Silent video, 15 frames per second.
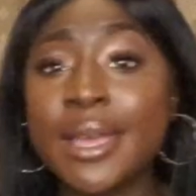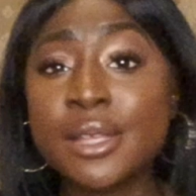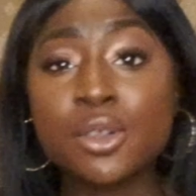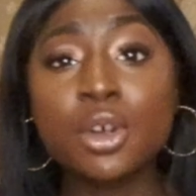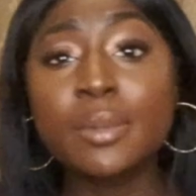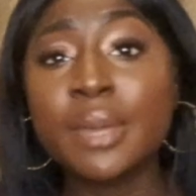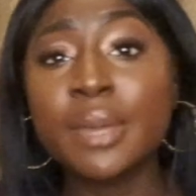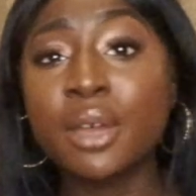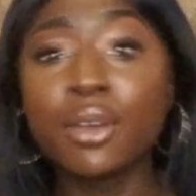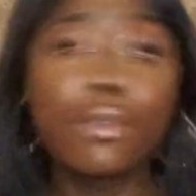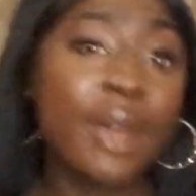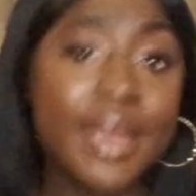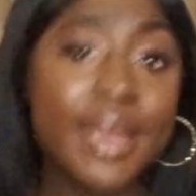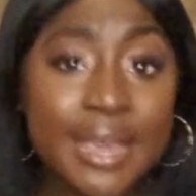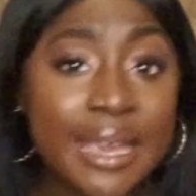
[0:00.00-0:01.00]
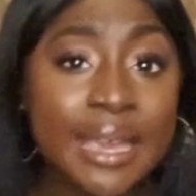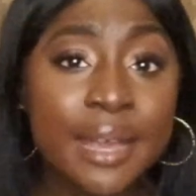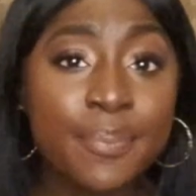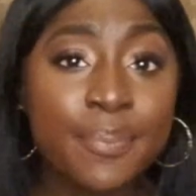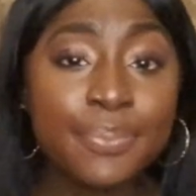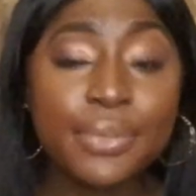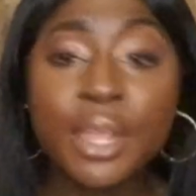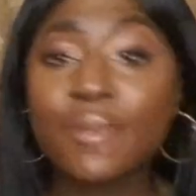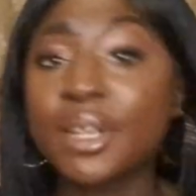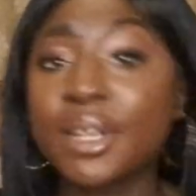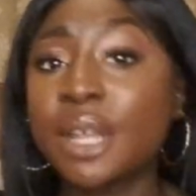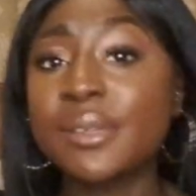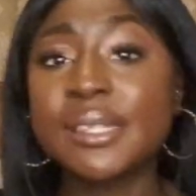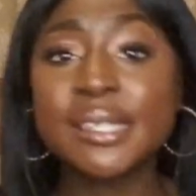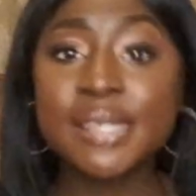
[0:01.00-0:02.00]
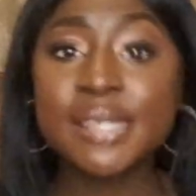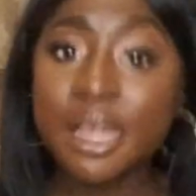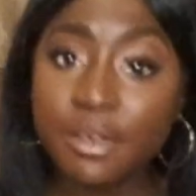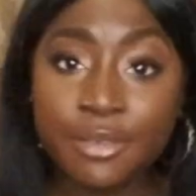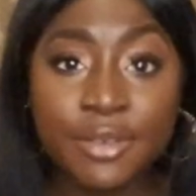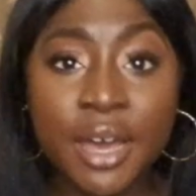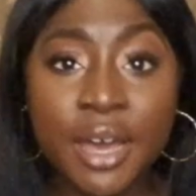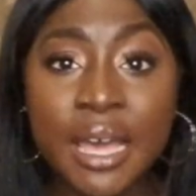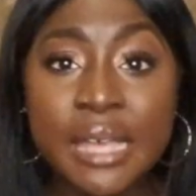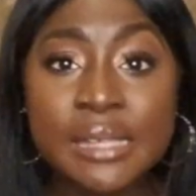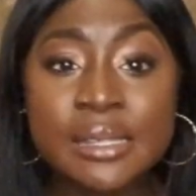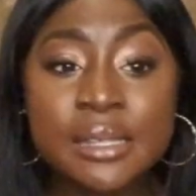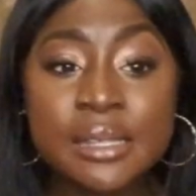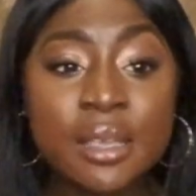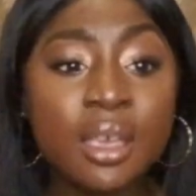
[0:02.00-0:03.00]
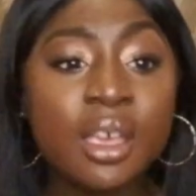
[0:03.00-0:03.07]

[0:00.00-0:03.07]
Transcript: It's not going to be a great year if I don't sacrifice,